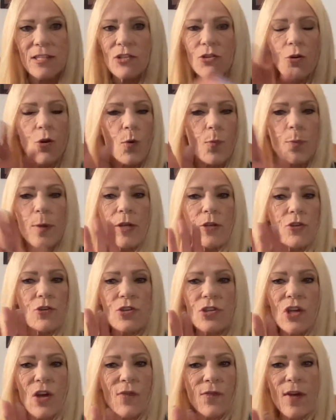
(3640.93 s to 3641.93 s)
So don't beat
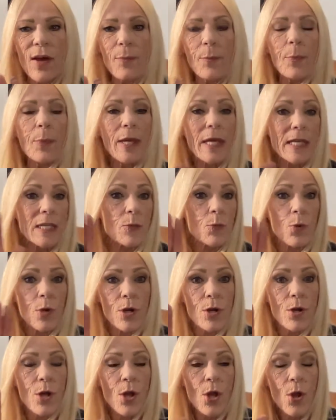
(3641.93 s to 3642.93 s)
yourself up, because
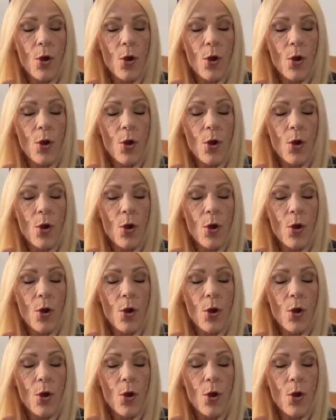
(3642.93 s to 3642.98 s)
we're